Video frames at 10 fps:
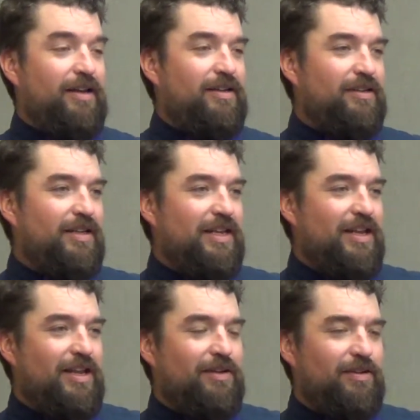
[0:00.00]

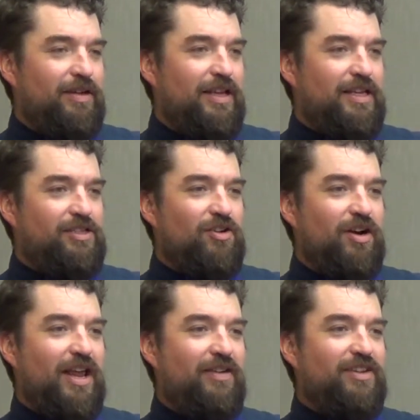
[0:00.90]
And he
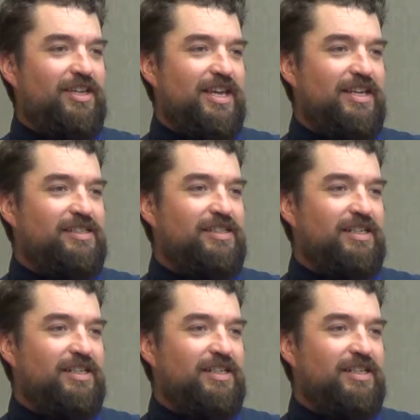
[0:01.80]
started having kids,